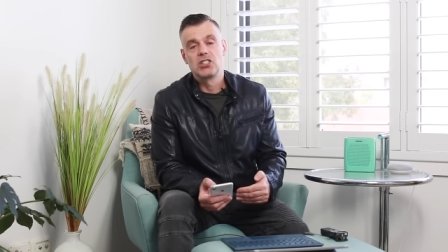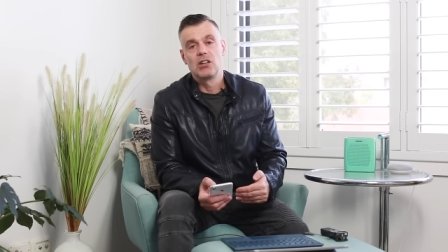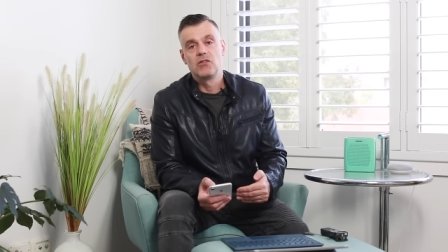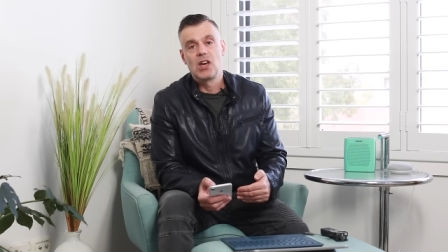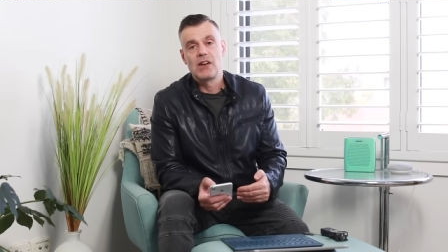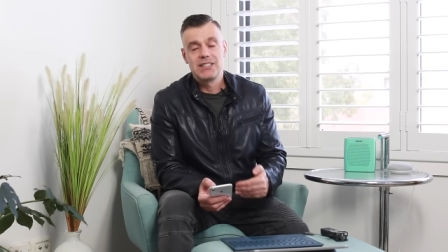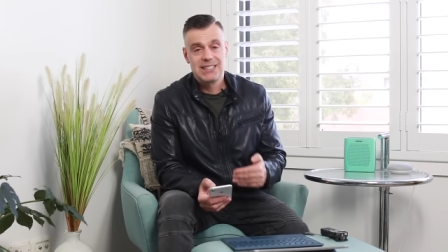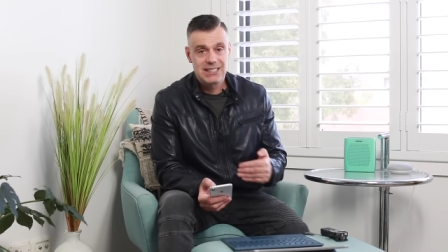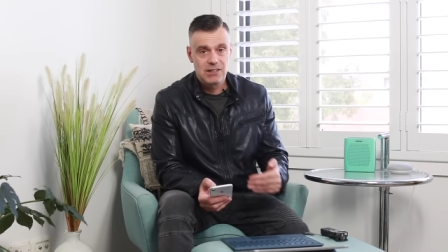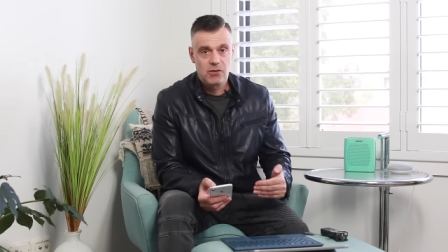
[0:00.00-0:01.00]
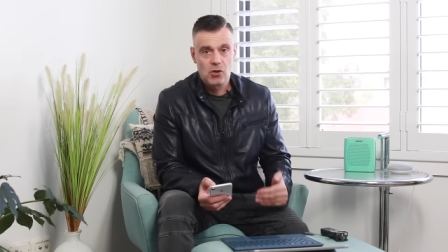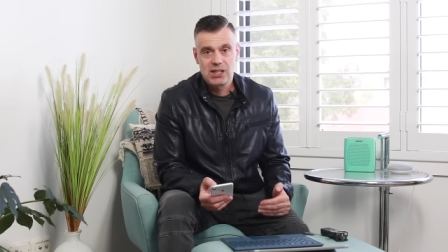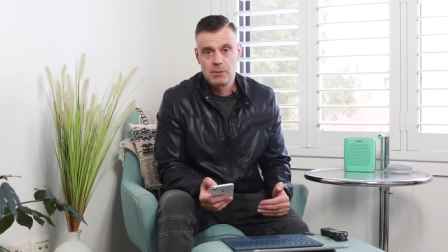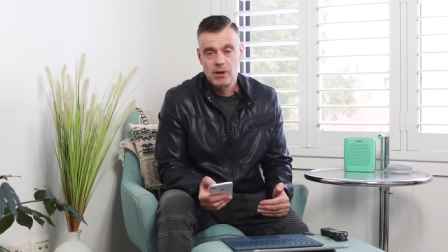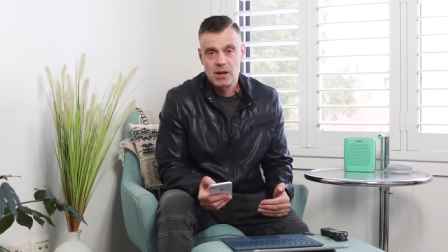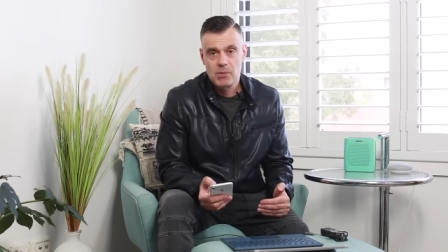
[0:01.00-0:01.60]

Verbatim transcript: So if you have a 64 gigabyte